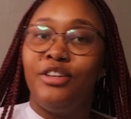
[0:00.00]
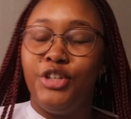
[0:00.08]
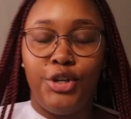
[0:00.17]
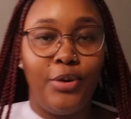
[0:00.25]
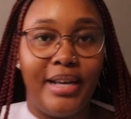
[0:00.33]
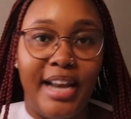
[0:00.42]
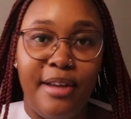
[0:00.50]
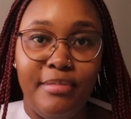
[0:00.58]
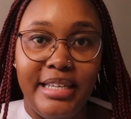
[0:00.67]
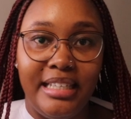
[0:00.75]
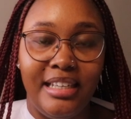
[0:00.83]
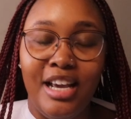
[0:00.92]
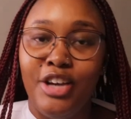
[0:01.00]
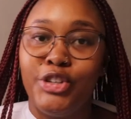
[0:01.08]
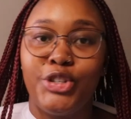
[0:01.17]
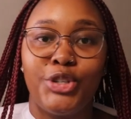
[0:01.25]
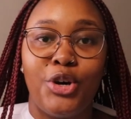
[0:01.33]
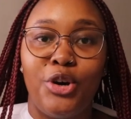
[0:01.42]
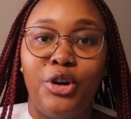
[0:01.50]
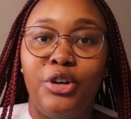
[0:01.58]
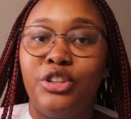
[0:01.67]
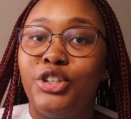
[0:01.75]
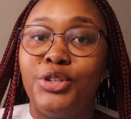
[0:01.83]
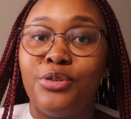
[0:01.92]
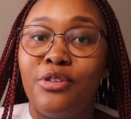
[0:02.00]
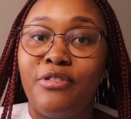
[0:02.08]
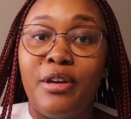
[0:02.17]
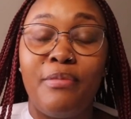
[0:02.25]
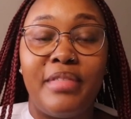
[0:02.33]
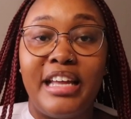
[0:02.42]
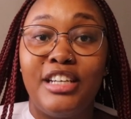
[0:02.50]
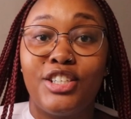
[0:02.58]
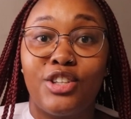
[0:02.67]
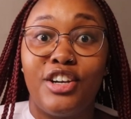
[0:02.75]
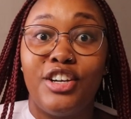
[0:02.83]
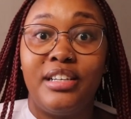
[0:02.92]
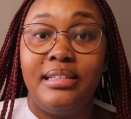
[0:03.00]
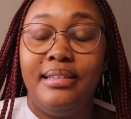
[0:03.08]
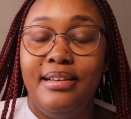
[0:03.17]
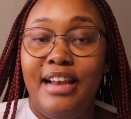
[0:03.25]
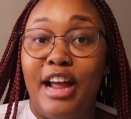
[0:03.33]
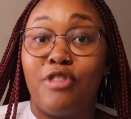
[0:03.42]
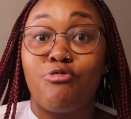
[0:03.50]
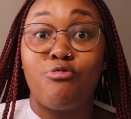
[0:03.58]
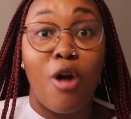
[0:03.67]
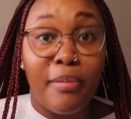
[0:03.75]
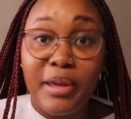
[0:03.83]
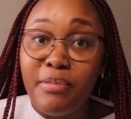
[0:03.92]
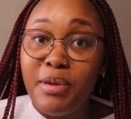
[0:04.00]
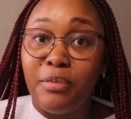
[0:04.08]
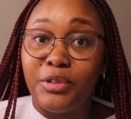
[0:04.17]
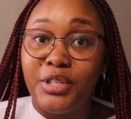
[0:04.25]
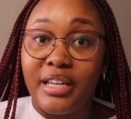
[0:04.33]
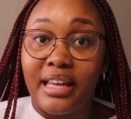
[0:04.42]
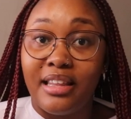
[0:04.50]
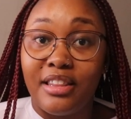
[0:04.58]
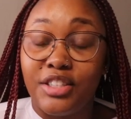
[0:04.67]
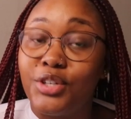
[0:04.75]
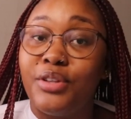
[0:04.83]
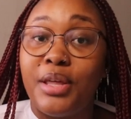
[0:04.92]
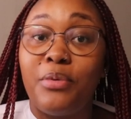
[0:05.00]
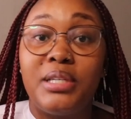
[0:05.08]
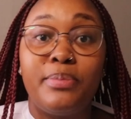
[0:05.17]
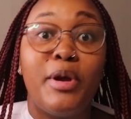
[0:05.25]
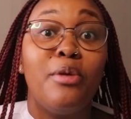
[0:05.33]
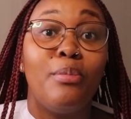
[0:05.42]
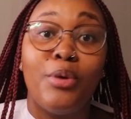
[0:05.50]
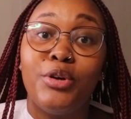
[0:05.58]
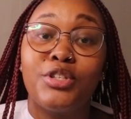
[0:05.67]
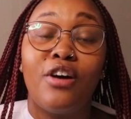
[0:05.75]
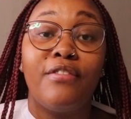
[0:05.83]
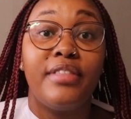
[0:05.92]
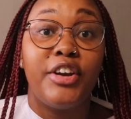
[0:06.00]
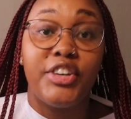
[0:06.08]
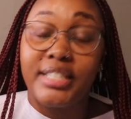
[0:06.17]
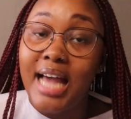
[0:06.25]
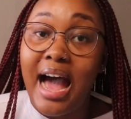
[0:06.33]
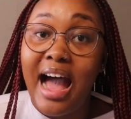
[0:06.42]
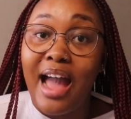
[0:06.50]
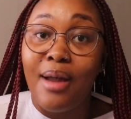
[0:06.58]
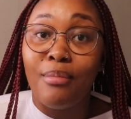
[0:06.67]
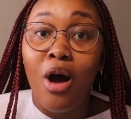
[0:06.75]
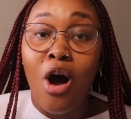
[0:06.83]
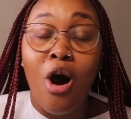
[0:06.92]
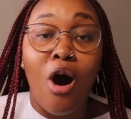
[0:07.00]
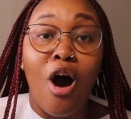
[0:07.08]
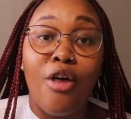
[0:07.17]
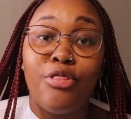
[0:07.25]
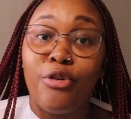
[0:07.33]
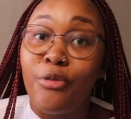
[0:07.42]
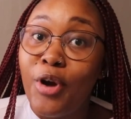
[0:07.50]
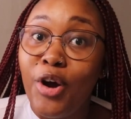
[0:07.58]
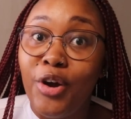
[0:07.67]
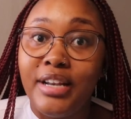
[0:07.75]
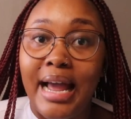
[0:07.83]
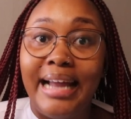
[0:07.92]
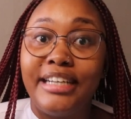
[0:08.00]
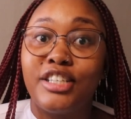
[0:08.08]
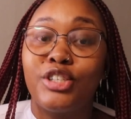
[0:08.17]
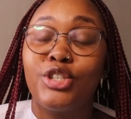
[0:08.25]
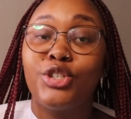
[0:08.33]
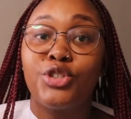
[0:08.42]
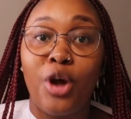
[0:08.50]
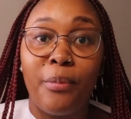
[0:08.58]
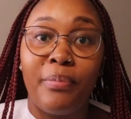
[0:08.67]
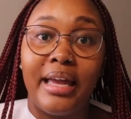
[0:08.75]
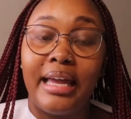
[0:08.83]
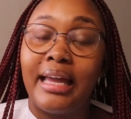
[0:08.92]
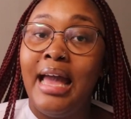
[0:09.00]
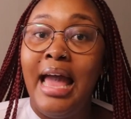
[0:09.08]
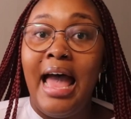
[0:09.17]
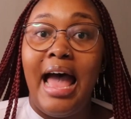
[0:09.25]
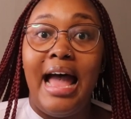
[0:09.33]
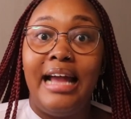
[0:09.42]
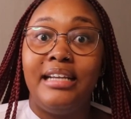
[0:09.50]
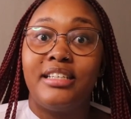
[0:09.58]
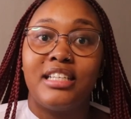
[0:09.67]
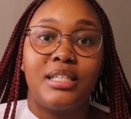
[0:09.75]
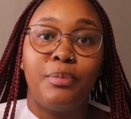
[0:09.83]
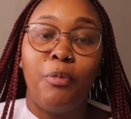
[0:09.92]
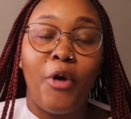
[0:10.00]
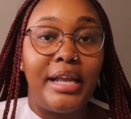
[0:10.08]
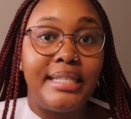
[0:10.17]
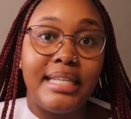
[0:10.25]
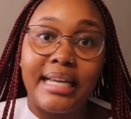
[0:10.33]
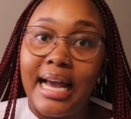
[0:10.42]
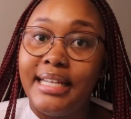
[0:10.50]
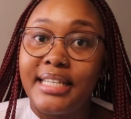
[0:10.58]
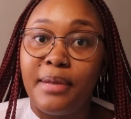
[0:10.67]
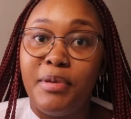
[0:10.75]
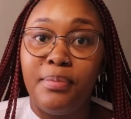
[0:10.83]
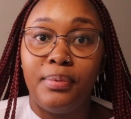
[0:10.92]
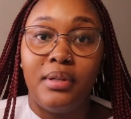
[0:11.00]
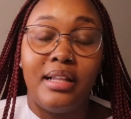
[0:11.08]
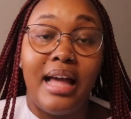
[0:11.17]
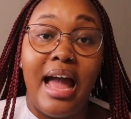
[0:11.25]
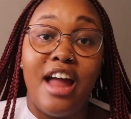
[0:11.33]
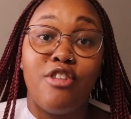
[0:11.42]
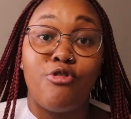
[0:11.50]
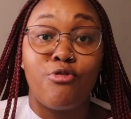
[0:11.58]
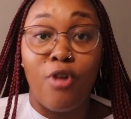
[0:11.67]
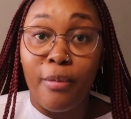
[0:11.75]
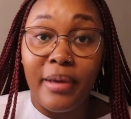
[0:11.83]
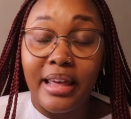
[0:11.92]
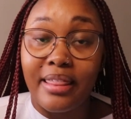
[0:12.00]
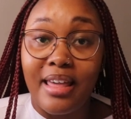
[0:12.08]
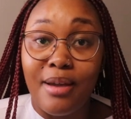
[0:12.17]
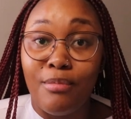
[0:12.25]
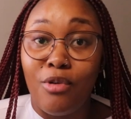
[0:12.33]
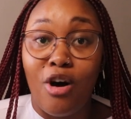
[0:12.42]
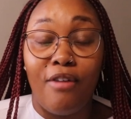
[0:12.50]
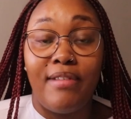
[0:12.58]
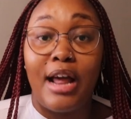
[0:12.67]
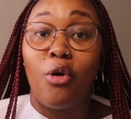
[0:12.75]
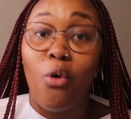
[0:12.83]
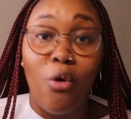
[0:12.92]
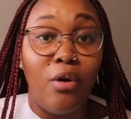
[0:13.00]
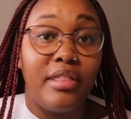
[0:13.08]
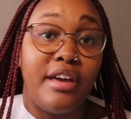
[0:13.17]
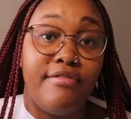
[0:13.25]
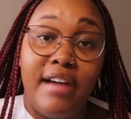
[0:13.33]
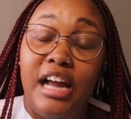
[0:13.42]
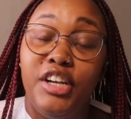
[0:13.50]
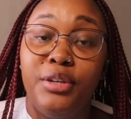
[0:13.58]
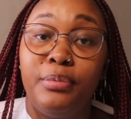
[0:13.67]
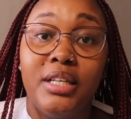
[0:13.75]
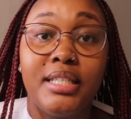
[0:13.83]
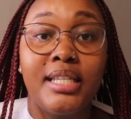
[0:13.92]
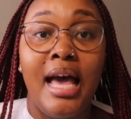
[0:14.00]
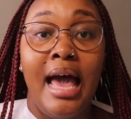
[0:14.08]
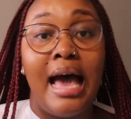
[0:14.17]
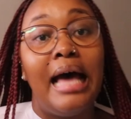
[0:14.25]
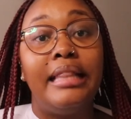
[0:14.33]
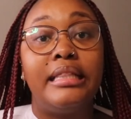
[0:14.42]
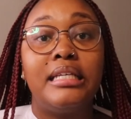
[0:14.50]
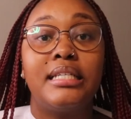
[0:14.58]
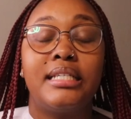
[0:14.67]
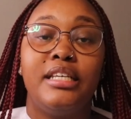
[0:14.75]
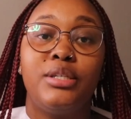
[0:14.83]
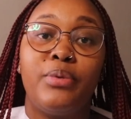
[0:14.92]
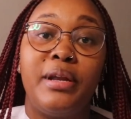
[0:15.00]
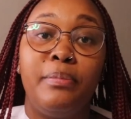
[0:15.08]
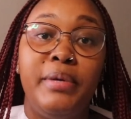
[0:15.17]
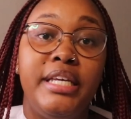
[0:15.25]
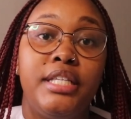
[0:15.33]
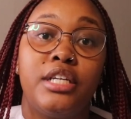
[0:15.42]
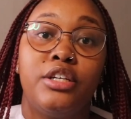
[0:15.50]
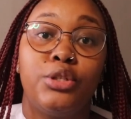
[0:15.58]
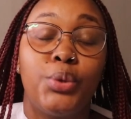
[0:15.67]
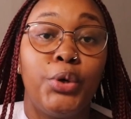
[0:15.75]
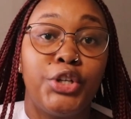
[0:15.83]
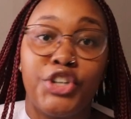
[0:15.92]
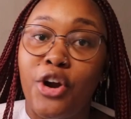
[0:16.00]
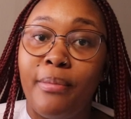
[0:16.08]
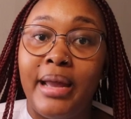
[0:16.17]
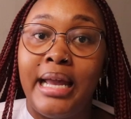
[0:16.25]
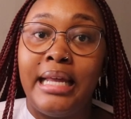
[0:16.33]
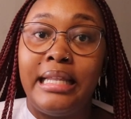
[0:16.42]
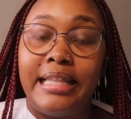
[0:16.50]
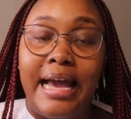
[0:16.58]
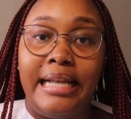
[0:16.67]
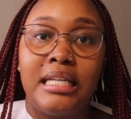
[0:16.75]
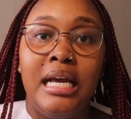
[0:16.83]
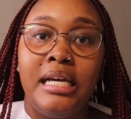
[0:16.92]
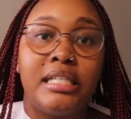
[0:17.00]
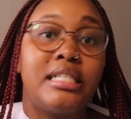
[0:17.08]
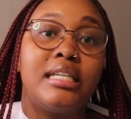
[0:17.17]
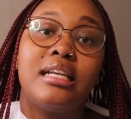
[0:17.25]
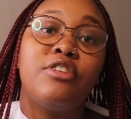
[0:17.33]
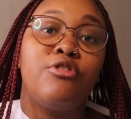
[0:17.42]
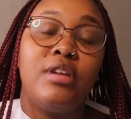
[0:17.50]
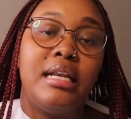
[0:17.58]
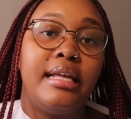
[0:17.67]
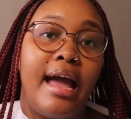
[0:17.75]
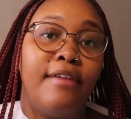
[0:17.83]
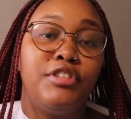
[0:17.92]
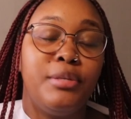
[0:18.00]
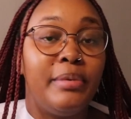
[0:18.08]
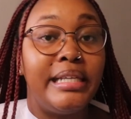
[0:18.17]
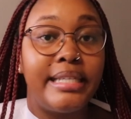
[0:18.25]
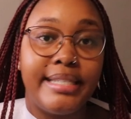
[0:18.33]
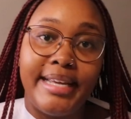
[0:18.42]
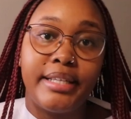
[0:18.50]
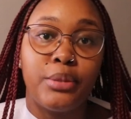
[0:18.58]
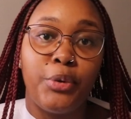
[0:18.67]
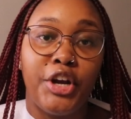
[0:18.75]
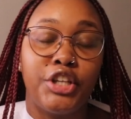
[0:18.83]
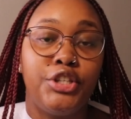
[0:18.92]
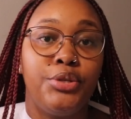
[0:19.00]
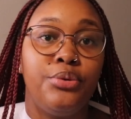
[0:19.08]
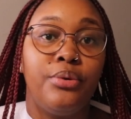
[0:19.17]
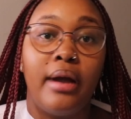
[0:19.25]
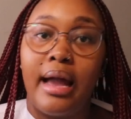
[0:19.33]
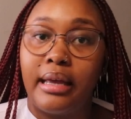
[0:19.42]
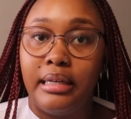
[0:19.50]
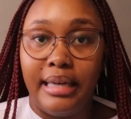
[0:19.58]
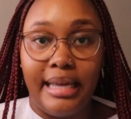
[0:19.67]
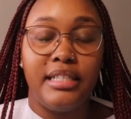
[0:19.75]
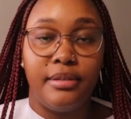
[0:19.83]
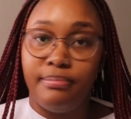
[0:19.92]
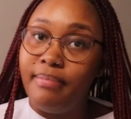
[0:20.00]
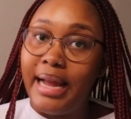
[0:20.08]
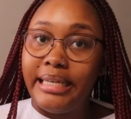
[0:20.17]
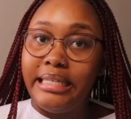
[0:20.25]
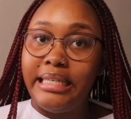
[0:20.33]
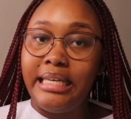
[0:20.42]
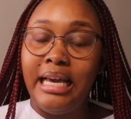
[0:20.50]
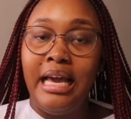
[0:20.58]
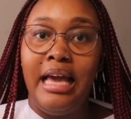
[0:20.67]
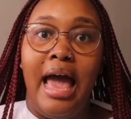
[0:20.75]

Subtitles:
You know what I mean? So the two of them then started like robbing people together. So they would spend most of their time on the road and just stopping and just pointing guns at people and robbing them of like all their valuables. And this is when Pieter taught Charmaine that she didn't really have to be in sex work to get money.